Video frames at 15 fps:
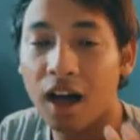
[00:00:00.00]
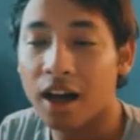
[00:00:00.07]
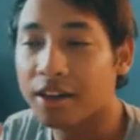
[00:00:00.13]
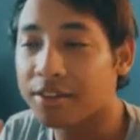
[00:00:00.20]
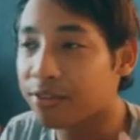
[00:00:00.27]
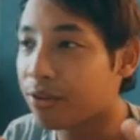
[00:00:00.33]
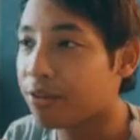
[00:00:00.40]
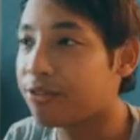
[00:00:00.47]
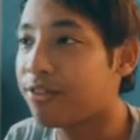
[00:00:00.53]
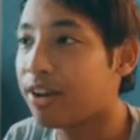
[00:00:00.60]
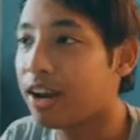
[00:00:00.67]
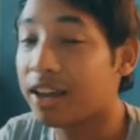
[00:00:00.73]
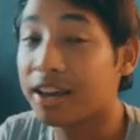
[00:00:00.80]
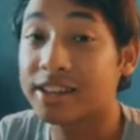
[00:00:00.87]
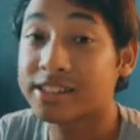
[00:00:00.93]
vibe or
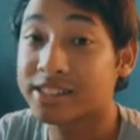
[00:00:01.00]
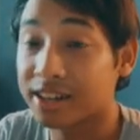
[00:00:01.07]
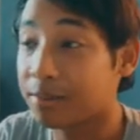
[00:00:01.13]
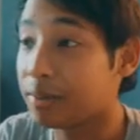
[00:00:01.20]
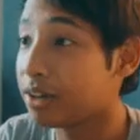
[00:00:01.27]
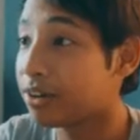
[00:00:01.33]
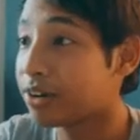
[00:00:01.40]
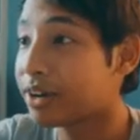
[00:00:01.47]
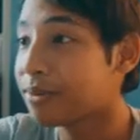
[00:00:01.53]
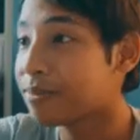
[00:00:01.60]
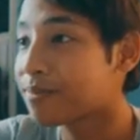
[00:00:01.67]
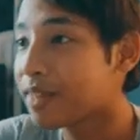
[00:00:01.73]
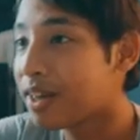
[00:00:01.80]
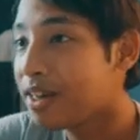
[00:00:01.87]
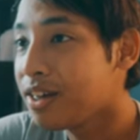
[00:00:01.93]
feeling is coming. Okay,